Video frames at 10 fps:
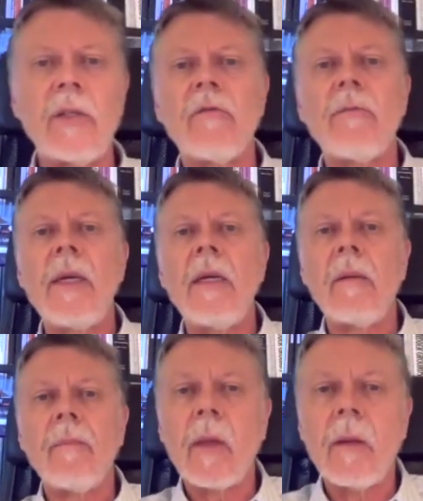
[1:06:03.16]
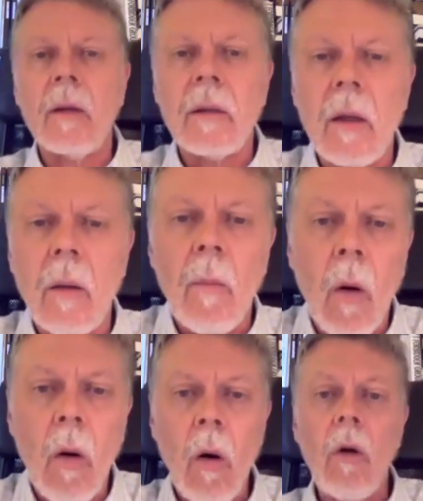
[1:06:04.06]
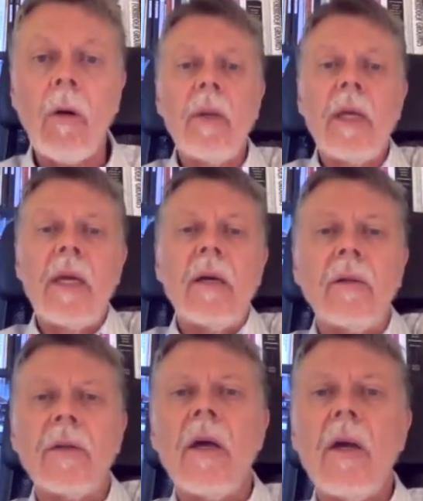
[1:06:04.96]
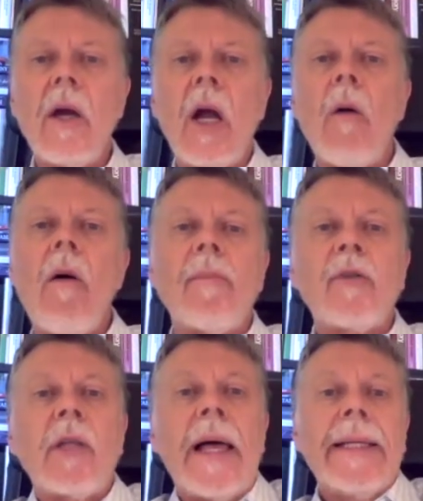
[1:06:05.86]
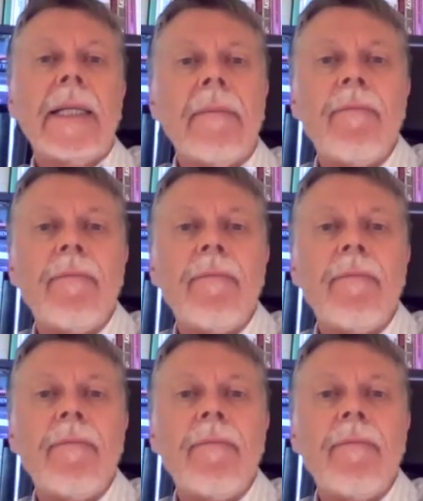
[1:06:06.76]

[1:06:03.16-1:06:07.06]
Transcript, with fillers: of being horribly killed go up slightly.